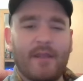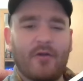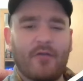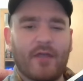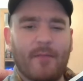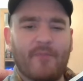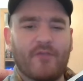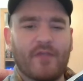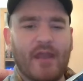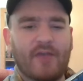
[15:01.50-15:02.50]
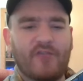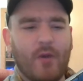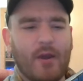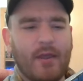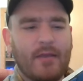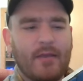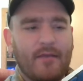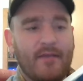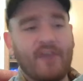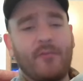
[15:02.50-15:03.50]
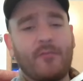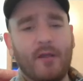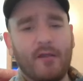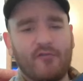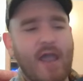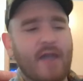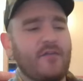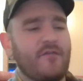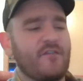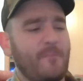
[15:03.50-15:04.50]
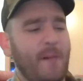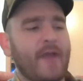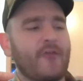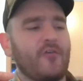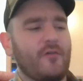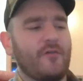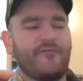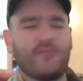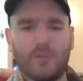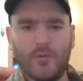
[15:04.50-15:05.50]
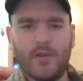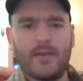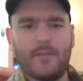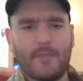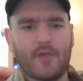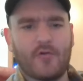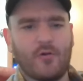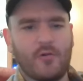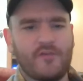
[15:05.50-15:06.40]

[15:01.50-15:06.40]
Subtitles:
barrel that comes with the 920. It's actually a pretty attractive spiral fluted barrel